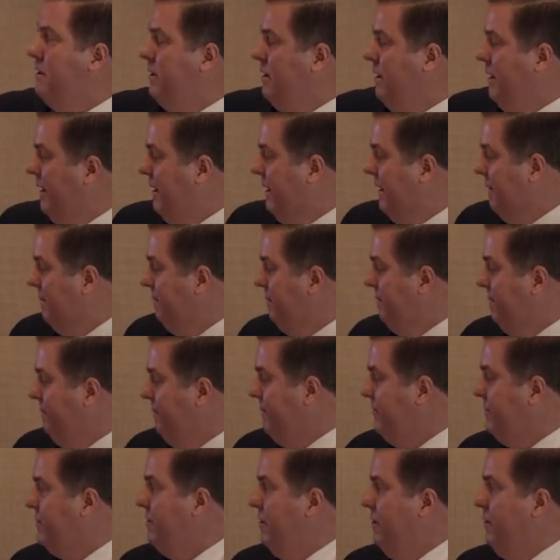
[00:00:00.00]
Um,
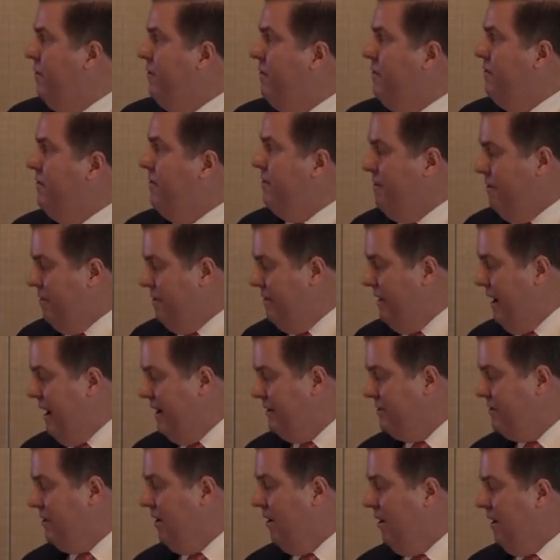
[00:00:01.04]
so
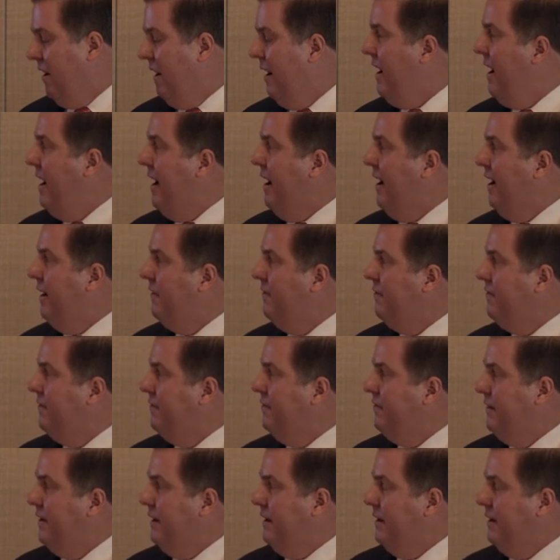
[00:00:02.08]
that's all I have
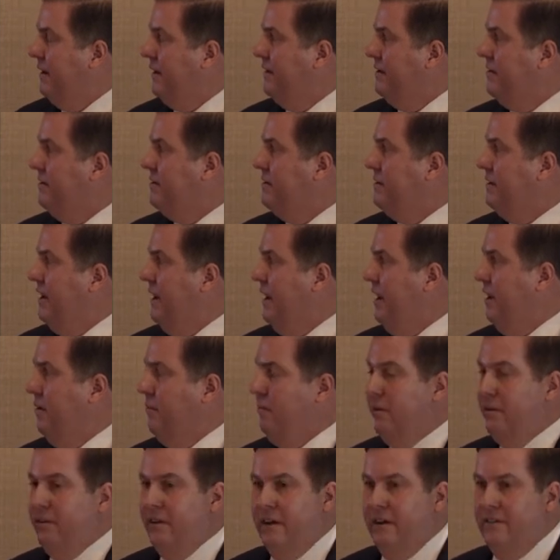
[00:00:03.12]
uh, today.
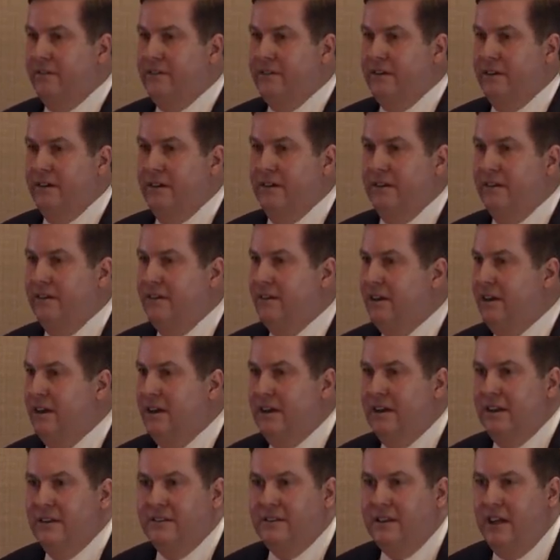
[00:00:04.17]
Would love to
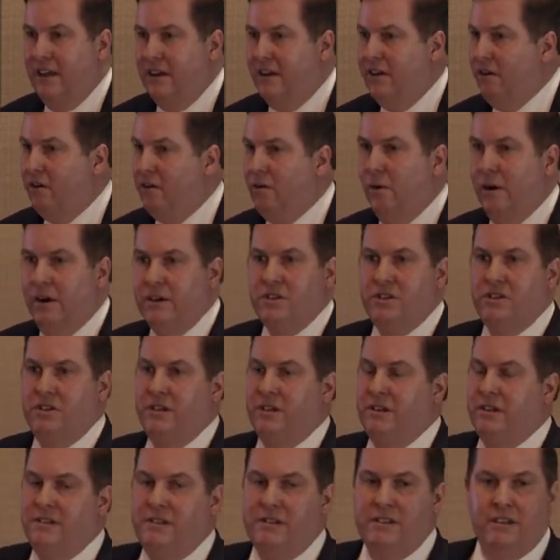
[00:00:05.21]
take your
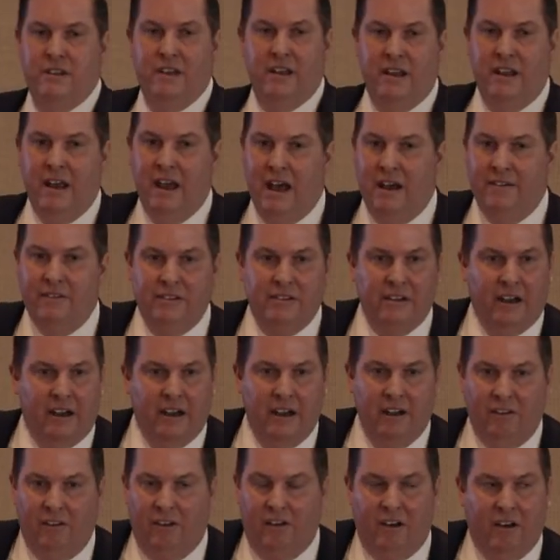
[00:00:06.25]
questions and, and have a
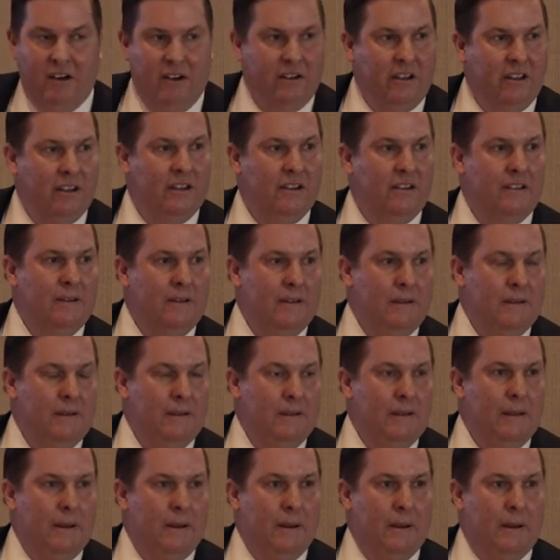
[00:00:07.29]
dialogue. And
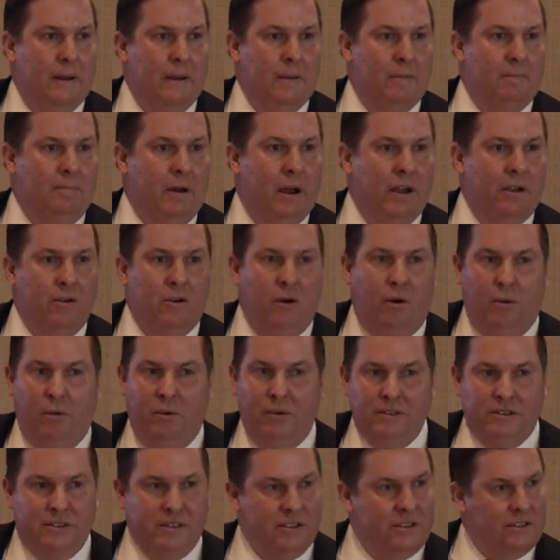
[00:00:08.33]
um, my goal
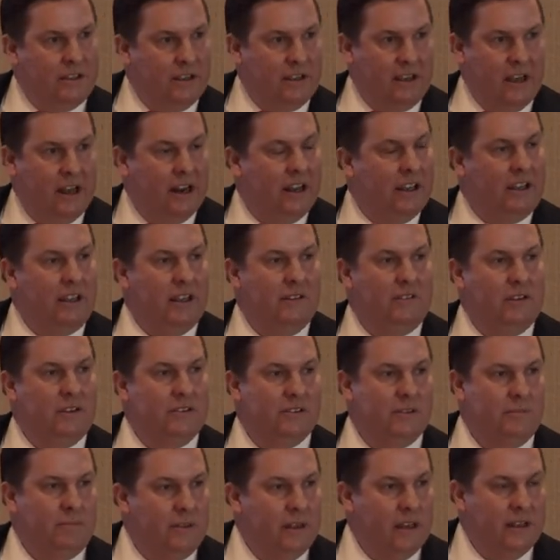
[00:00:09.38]
is just to kind of give you
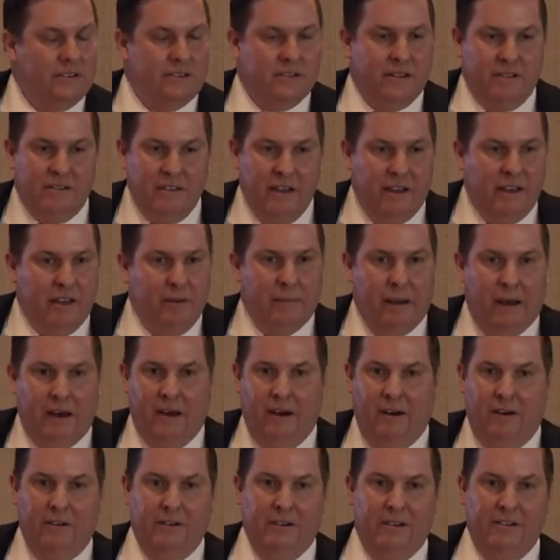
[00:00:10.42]
some things to think
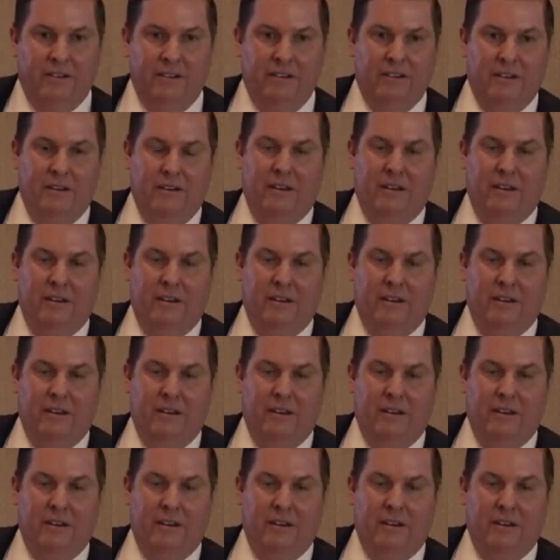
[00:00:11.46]
about and,